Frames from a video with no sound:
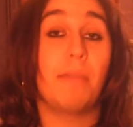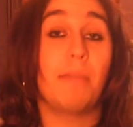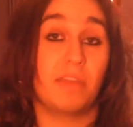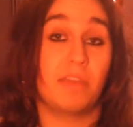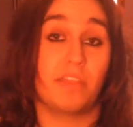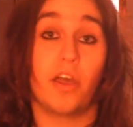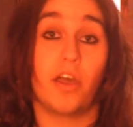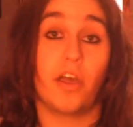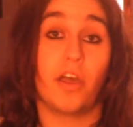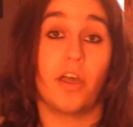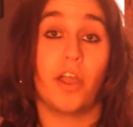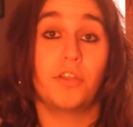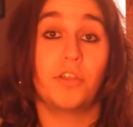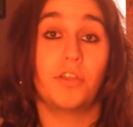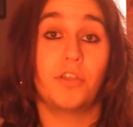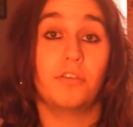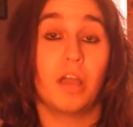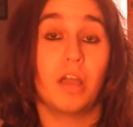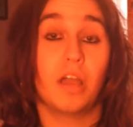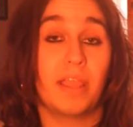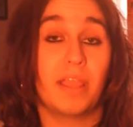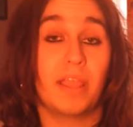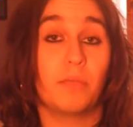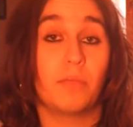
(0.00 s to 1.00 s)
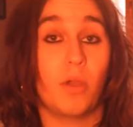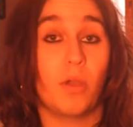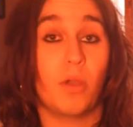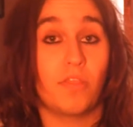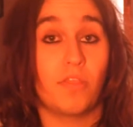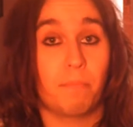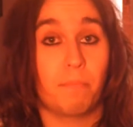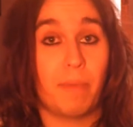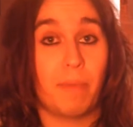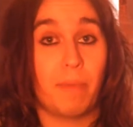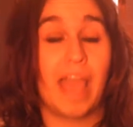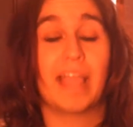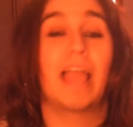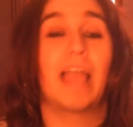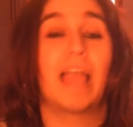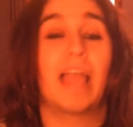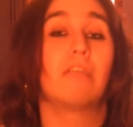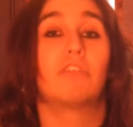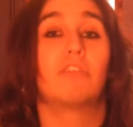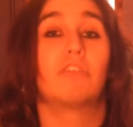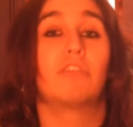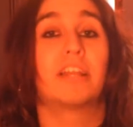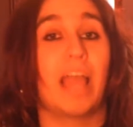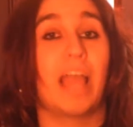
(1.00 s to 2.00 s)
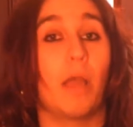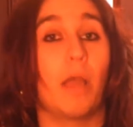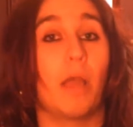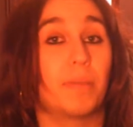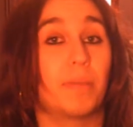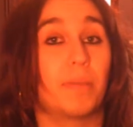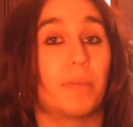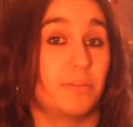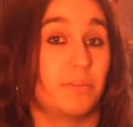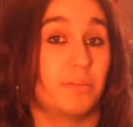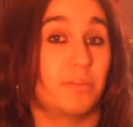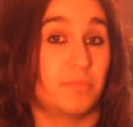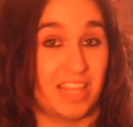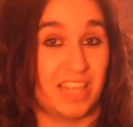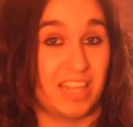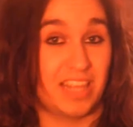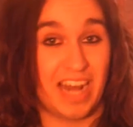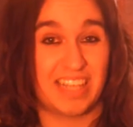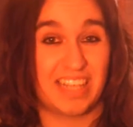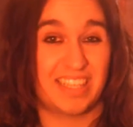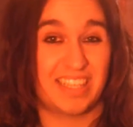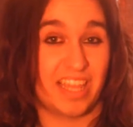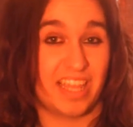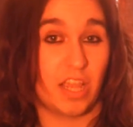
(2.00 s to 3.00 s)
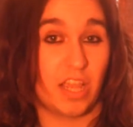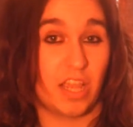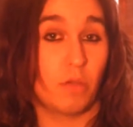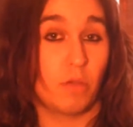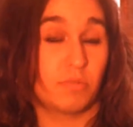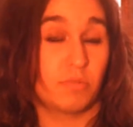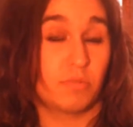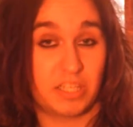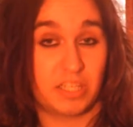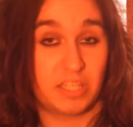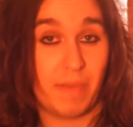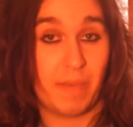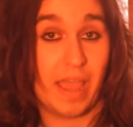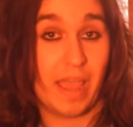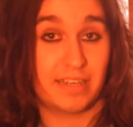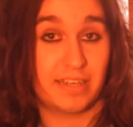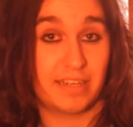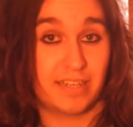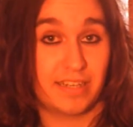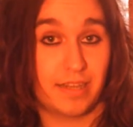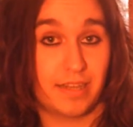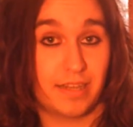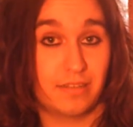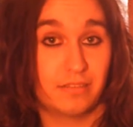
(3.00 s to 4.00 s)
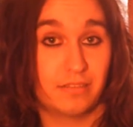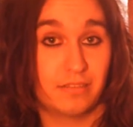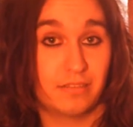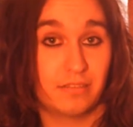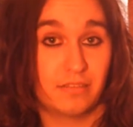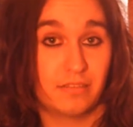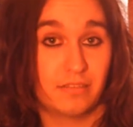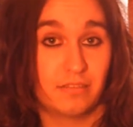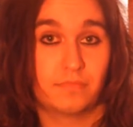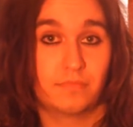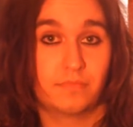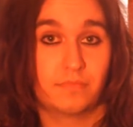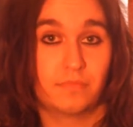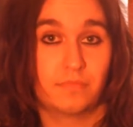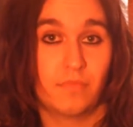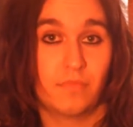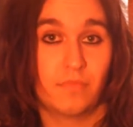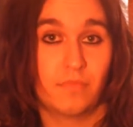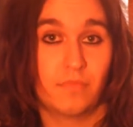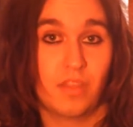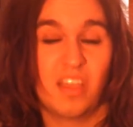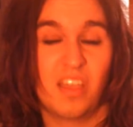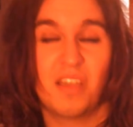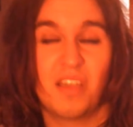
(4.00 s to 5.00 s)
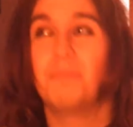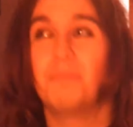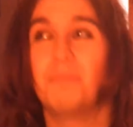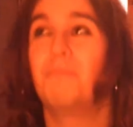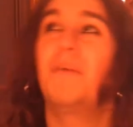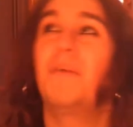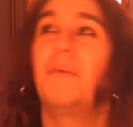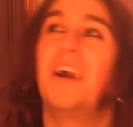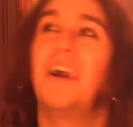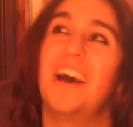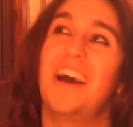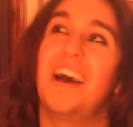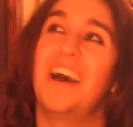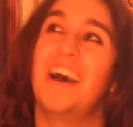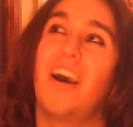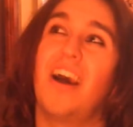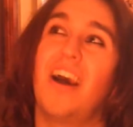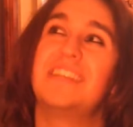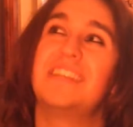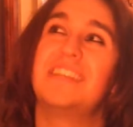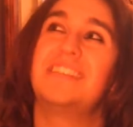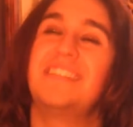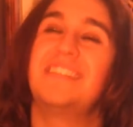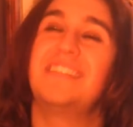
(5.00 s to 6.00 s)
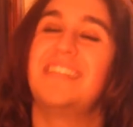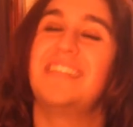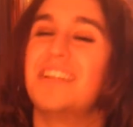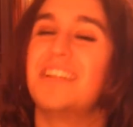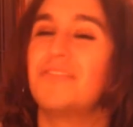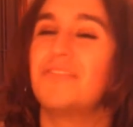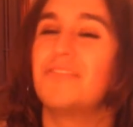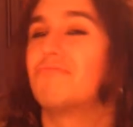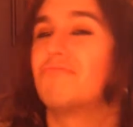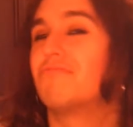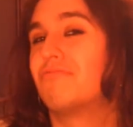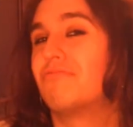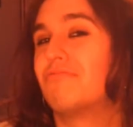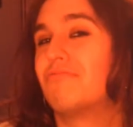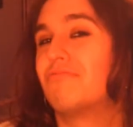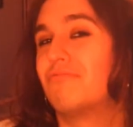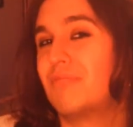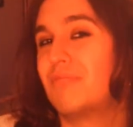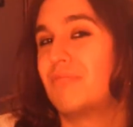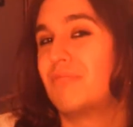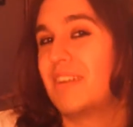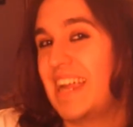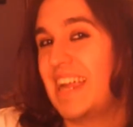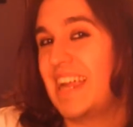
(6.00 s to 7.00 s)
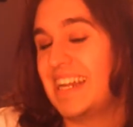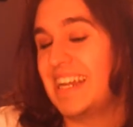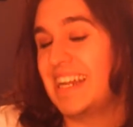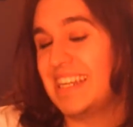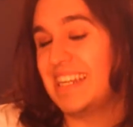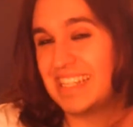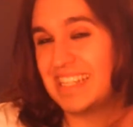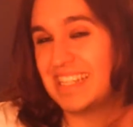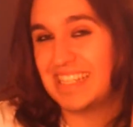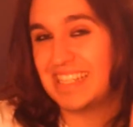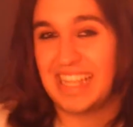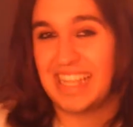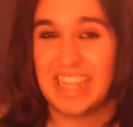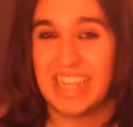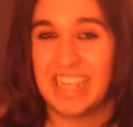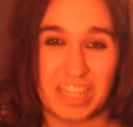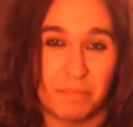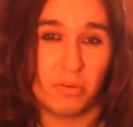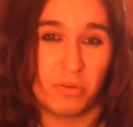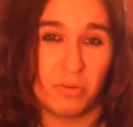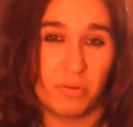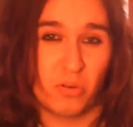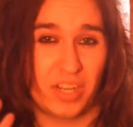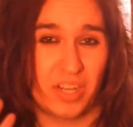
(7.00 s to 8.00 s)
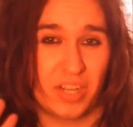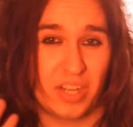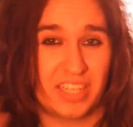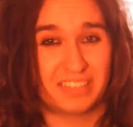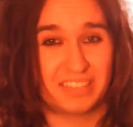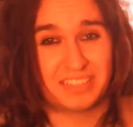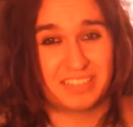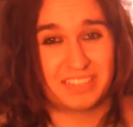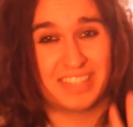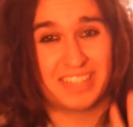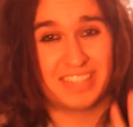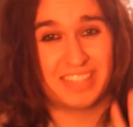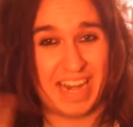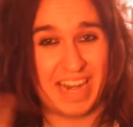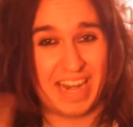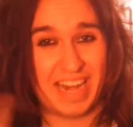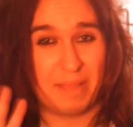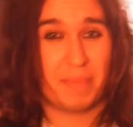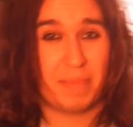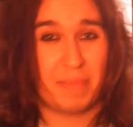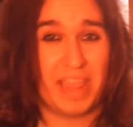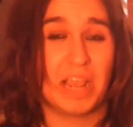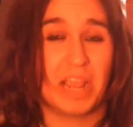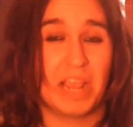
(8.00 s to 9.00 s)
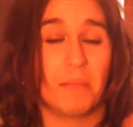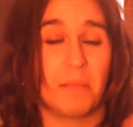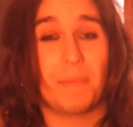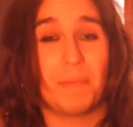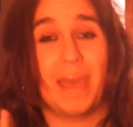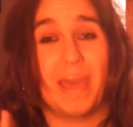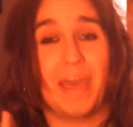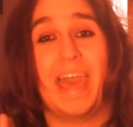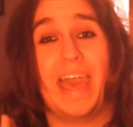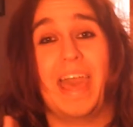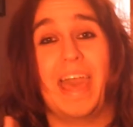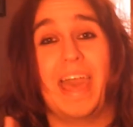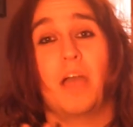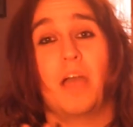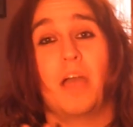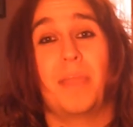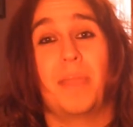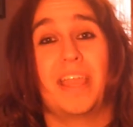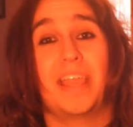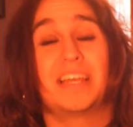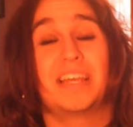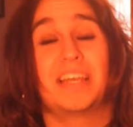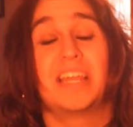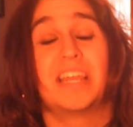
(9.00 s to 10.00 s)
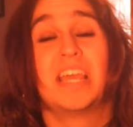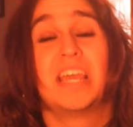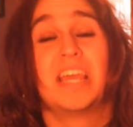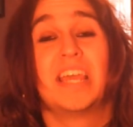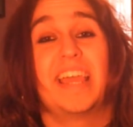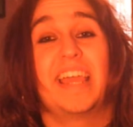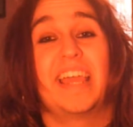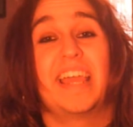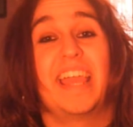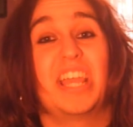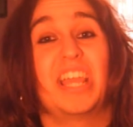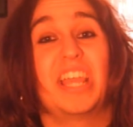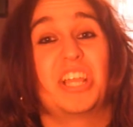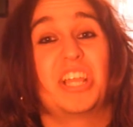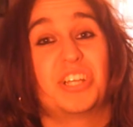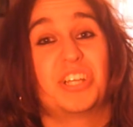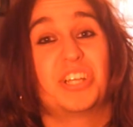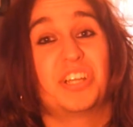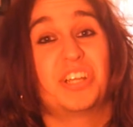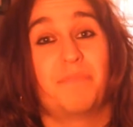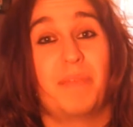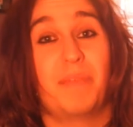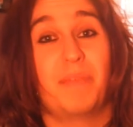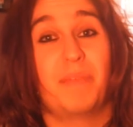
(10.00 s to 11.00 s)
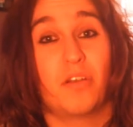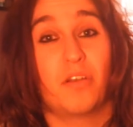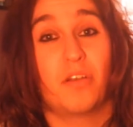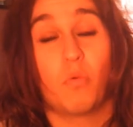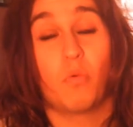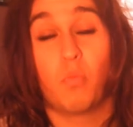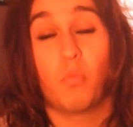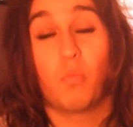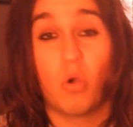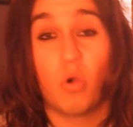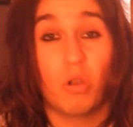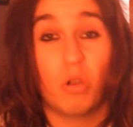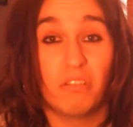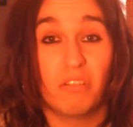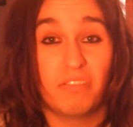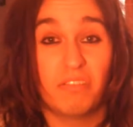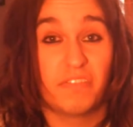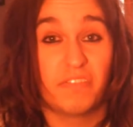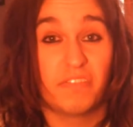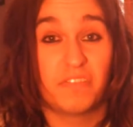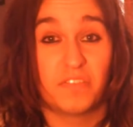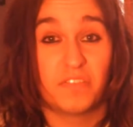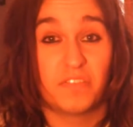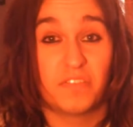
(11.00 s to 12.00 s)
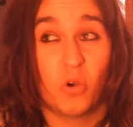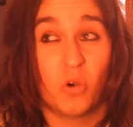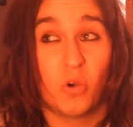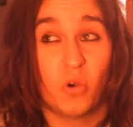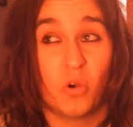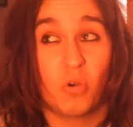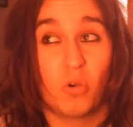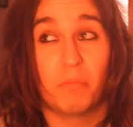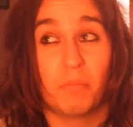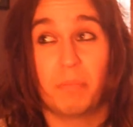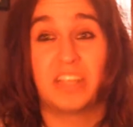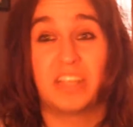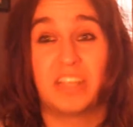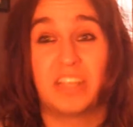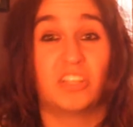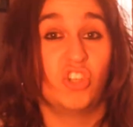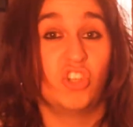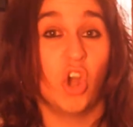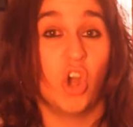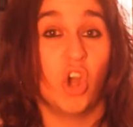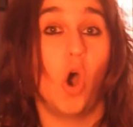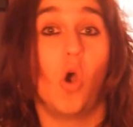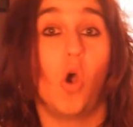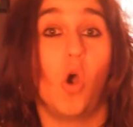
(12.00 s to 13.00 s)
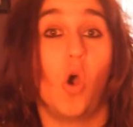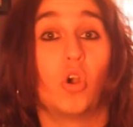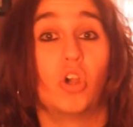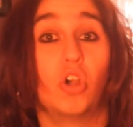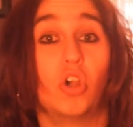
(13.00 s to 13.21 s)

me though, I mean when the bear came running out, because it was the last thing I was expecting. But I didn't really see the point in it being a bear. I mean, it could have been a wolf or a big dog